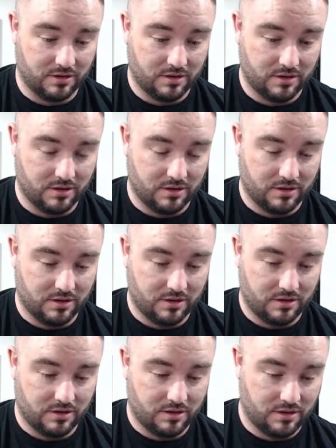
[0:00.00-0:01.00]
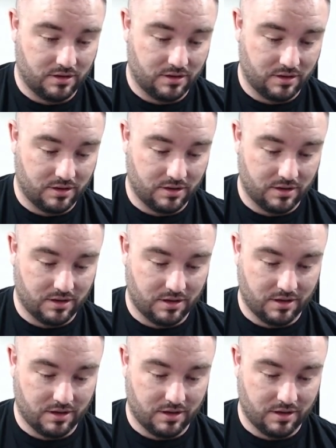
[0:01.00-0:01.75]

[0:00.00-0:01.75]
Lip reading: Nothing is said.